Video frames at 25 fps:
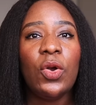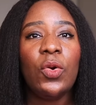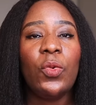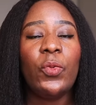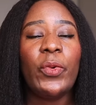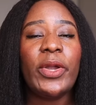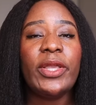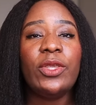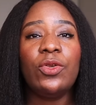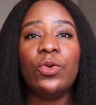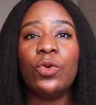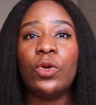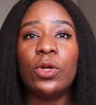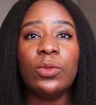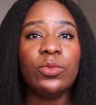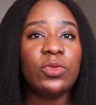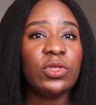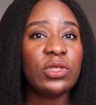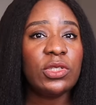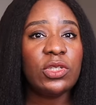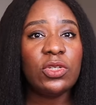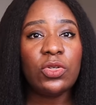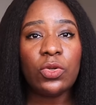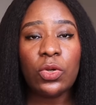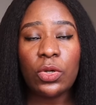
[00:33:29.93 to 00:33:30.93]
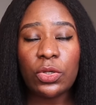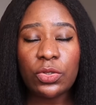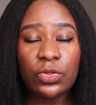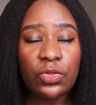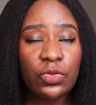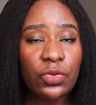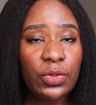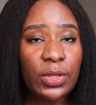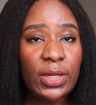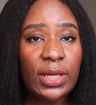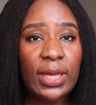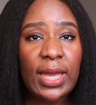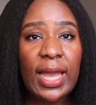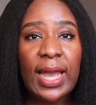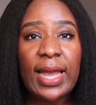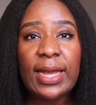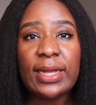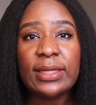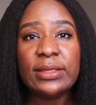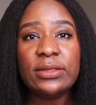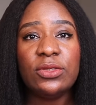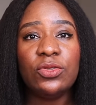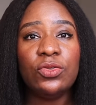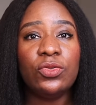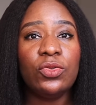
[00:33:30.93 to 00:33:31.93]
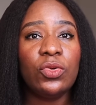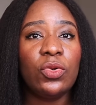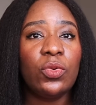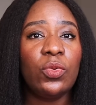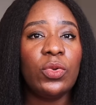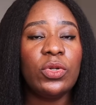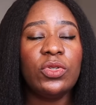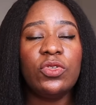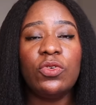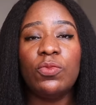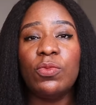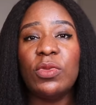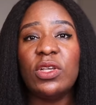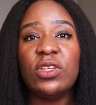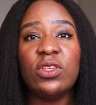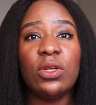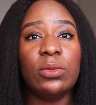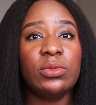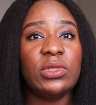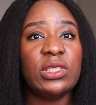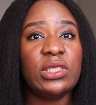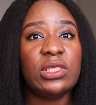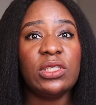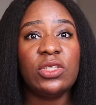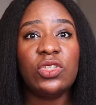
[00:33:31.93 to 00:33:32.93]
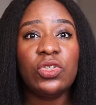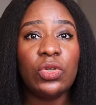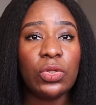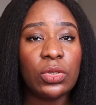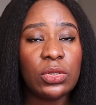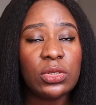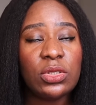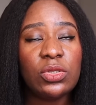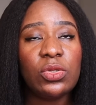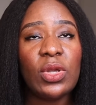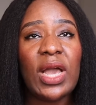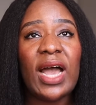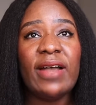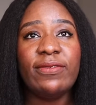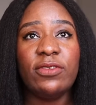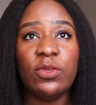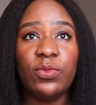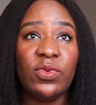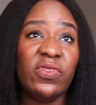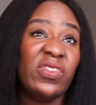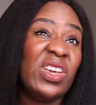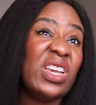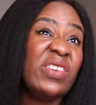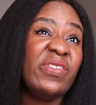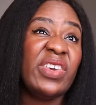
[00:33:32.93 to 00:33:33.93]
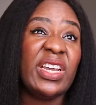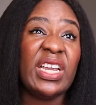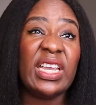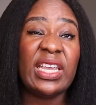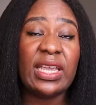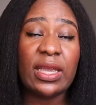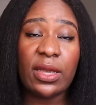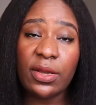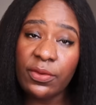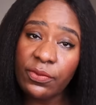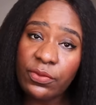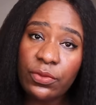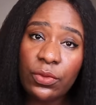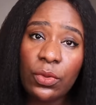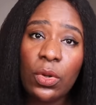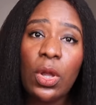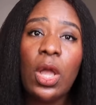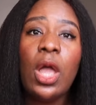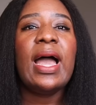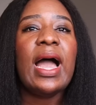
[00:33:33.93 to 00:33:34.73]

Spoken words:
when you come to this country and, you know, want to make some decisions. You have to be very, very careful.